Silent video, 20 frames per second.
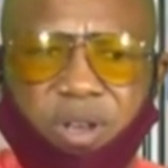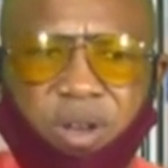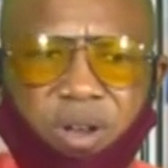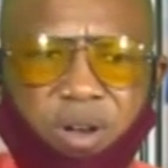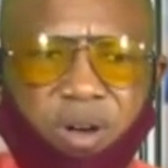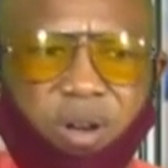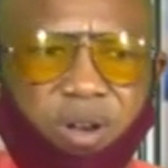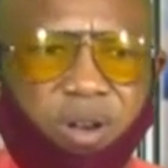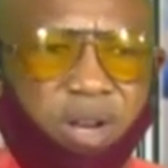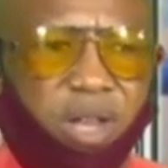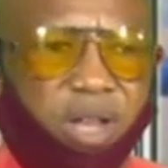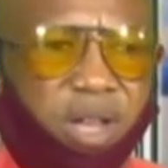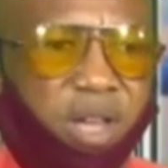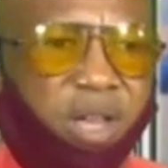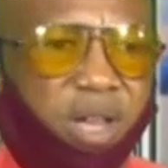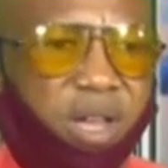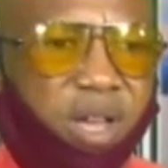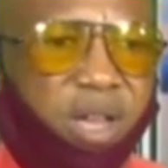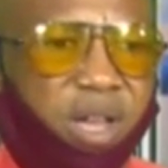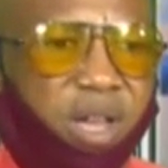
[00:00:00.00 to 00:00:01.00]
on
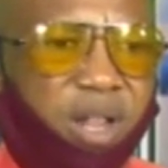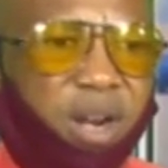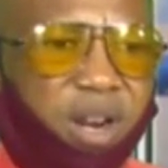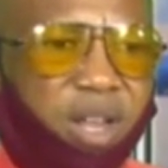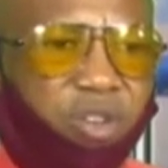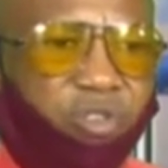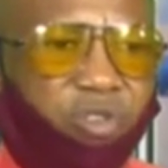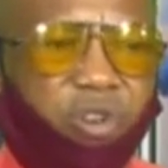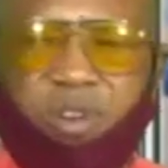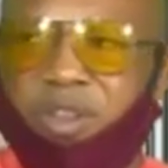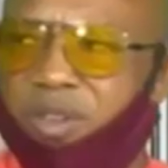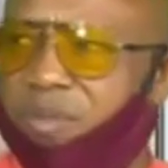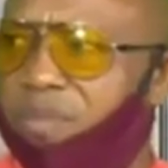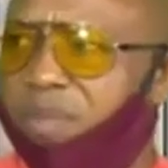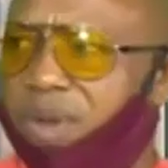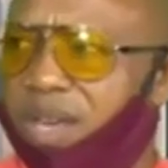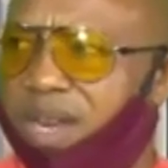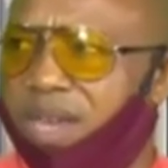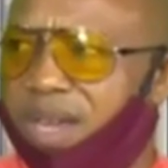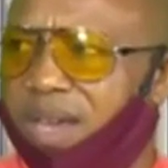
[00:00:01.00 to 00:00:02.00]
uh, electronic
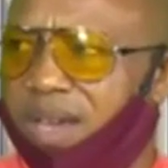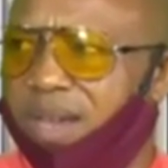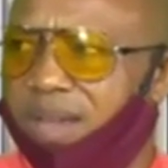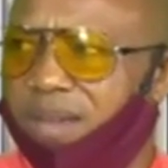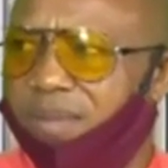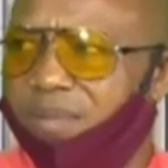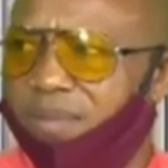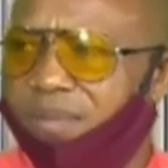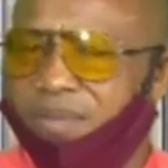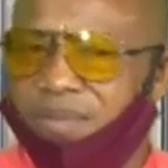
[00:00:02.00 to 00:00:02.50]
media. Mm.